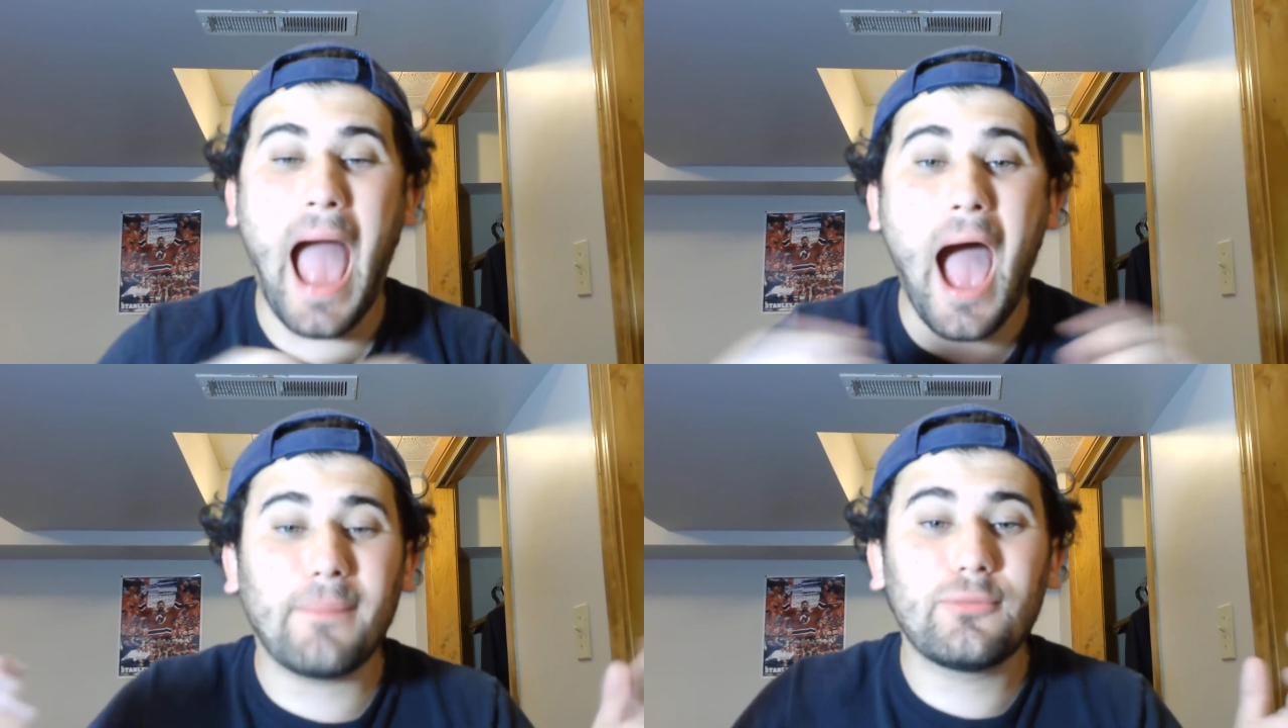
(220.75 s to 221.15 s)

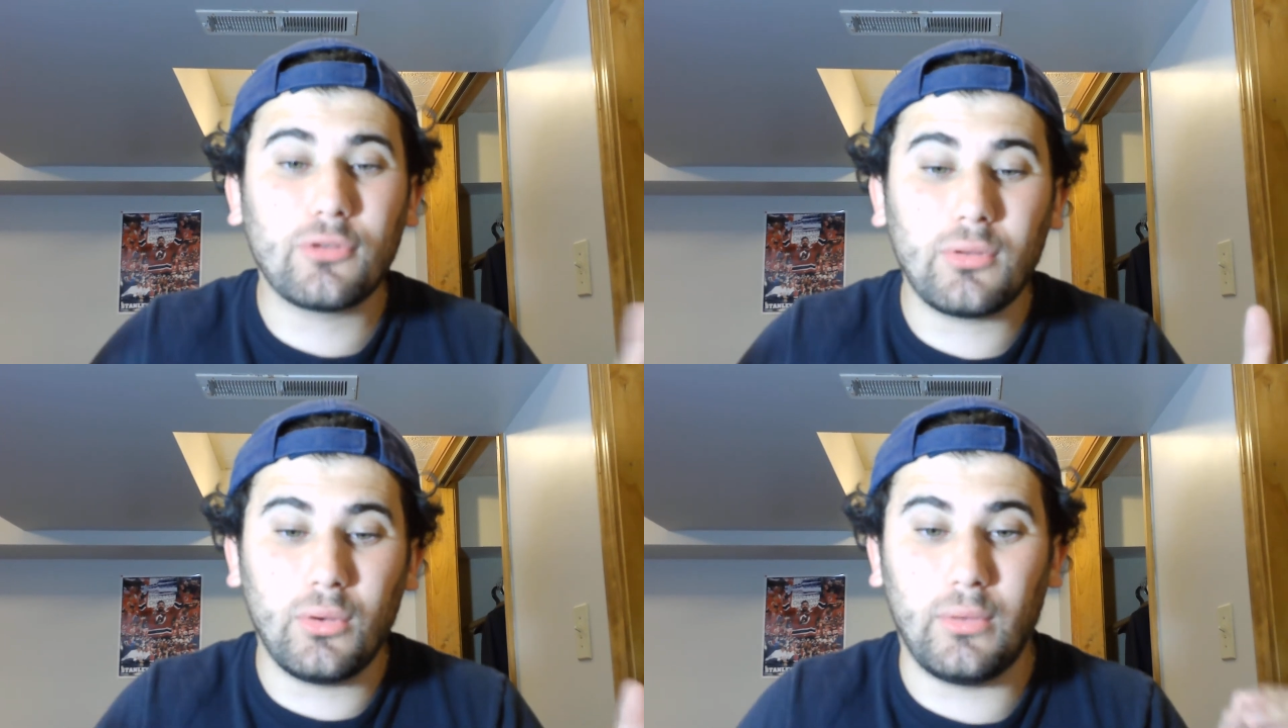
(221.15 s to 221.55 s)

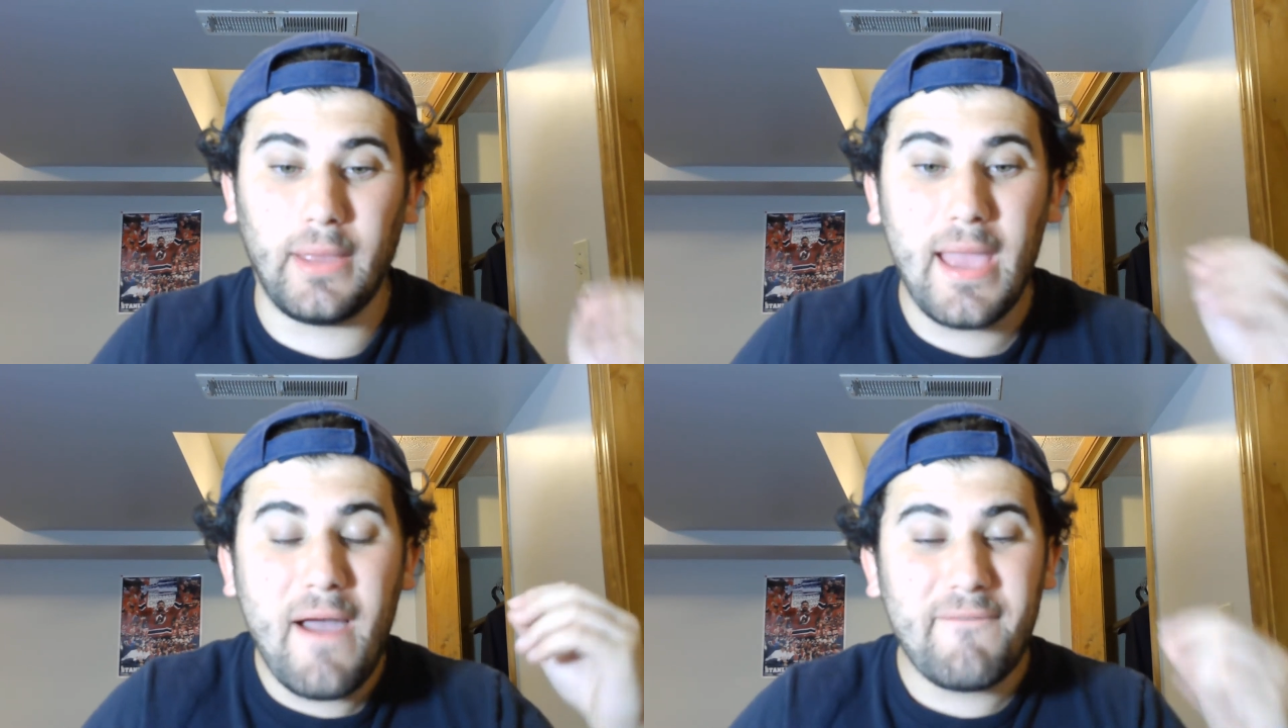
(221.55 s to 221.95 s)

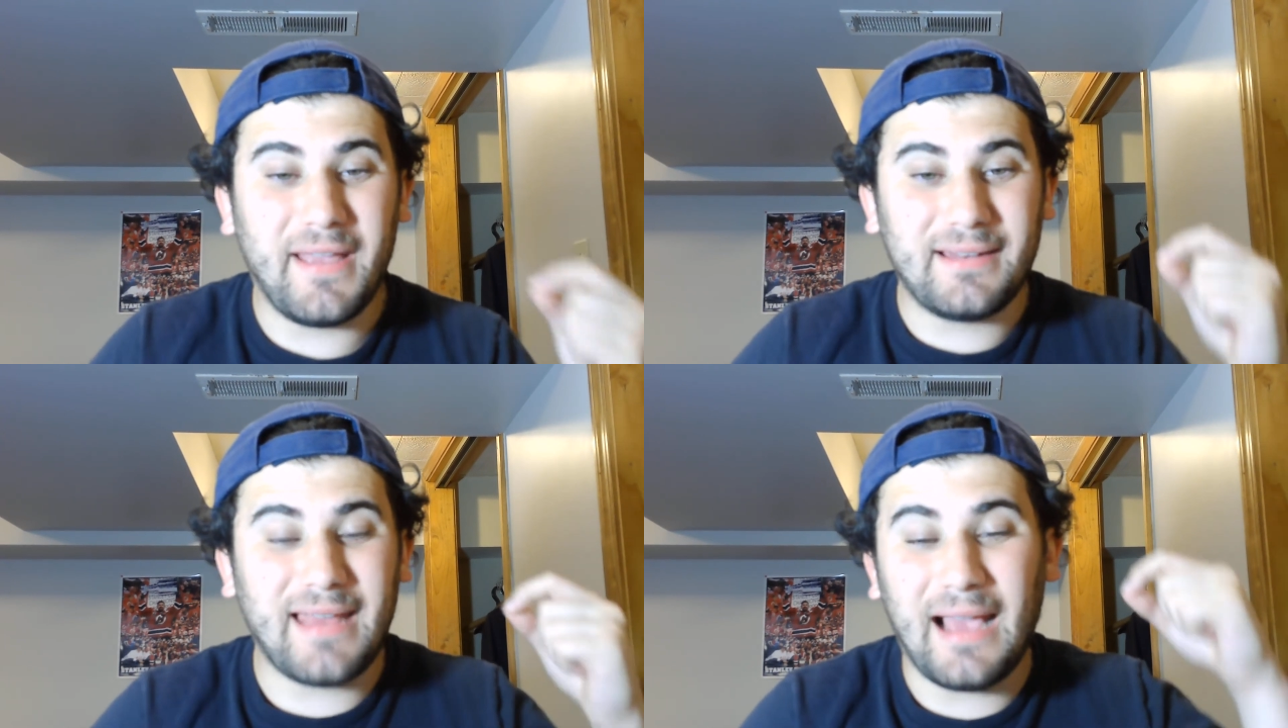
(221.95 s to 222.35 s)
Absolutely
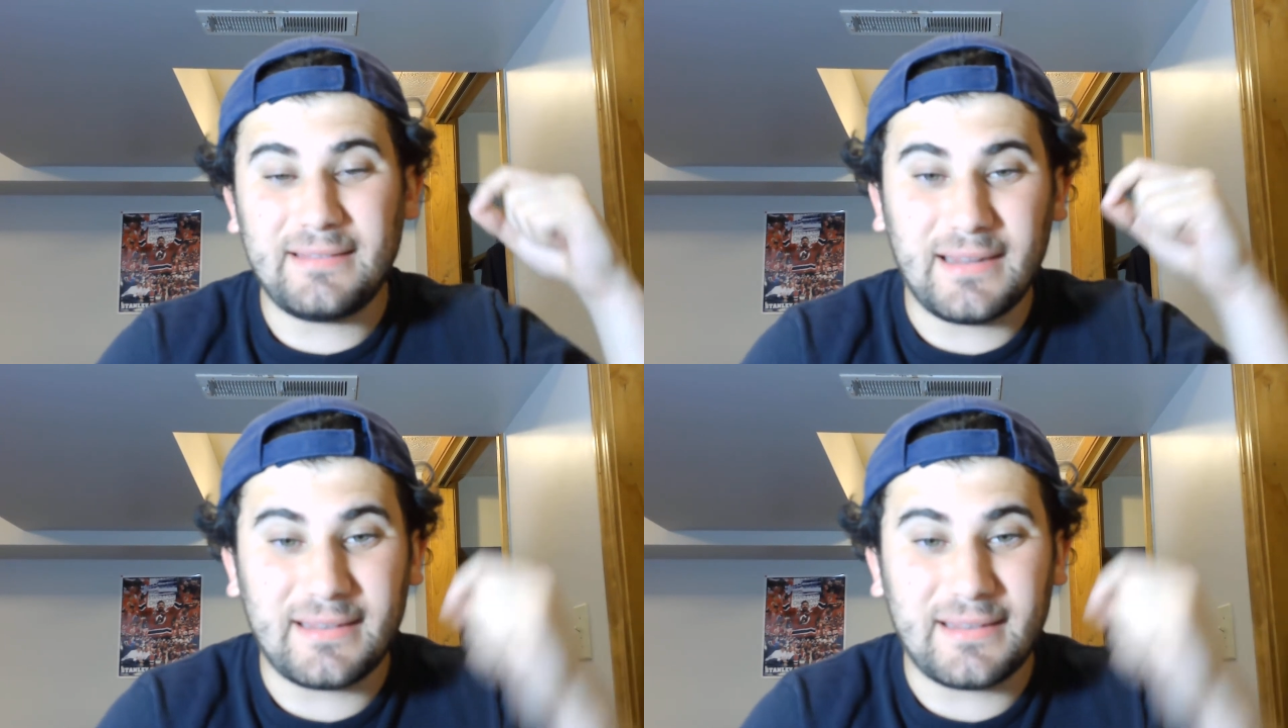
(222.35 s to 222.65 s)
fantastic